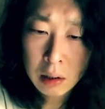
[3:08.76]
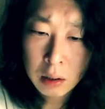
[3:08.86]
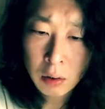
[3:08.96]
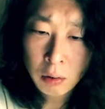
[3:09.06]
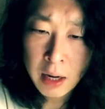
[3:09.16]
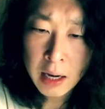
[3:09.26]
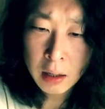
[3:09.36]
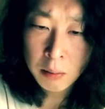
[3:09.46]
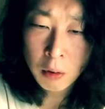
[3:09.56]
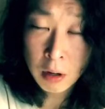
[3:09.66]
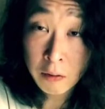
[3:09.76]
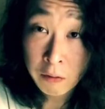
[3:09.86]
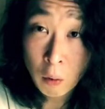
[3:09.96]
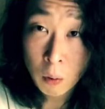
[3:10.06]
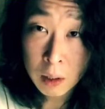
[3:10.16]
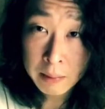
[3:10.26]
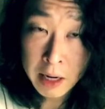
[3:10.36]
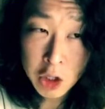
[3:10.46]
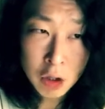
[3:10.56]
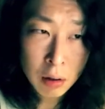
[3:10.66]
create a model of 4
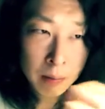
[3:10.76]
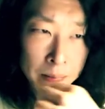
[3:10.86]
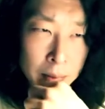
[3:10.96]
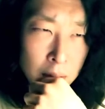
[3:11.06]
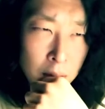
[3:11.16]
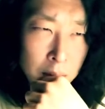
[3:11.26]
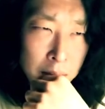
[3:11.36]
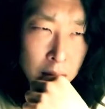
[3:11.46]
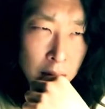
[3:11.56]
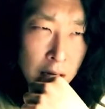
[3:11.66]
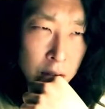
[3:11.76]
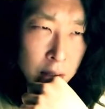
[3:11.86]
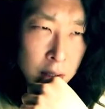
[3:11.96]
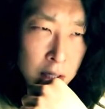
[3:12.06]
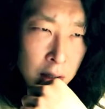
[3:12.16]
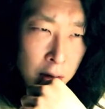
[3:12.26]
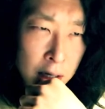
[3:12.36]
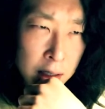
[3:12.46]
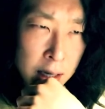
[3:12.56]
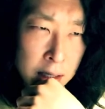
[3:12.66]
dimension, but actually
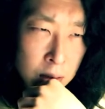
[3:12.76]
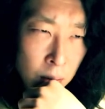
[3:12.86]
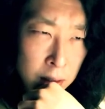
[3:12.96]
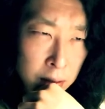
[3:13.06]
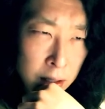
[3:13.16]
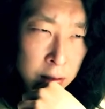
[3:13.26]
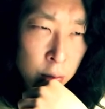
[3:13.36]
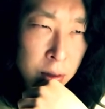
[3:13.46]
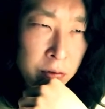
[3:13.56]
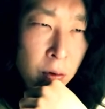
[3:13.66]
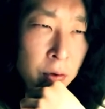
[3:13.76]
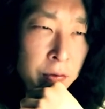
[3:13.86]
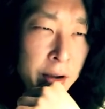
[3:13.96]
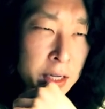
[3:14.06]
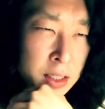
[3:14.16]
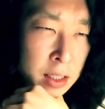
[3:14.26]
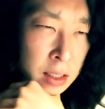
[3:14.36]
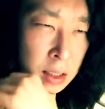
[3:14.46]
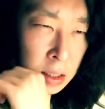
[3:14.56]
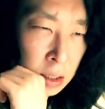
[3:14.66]
tesseract has only like 24
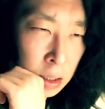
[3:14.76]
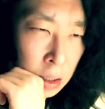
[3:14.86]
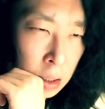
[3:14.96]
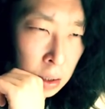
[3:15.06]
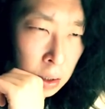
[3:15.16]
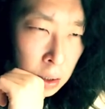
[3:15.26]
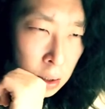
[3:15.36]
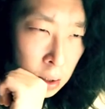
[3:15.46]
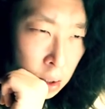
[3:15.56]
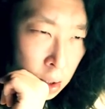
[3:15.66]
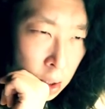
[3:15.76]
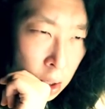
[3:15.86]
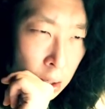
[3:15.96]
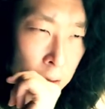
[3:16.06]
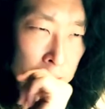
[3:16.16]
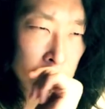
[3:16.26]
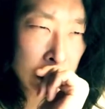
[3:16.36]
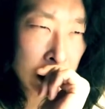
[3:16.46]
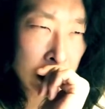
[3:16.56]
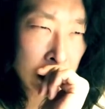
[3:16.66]
faces
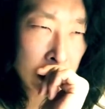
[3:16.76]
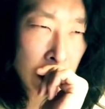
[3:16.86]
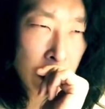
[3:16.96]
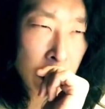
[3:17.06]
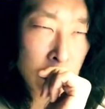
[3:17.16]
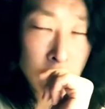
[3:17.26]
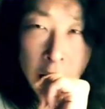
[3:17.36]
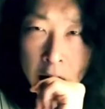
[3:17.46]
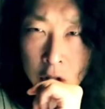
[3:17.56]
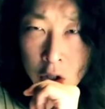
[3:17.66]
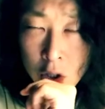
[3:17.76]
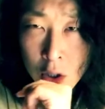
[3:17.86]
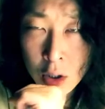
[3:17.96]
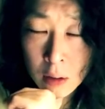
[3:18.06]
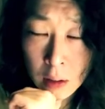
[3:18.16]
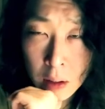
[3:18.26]
and 32 edges,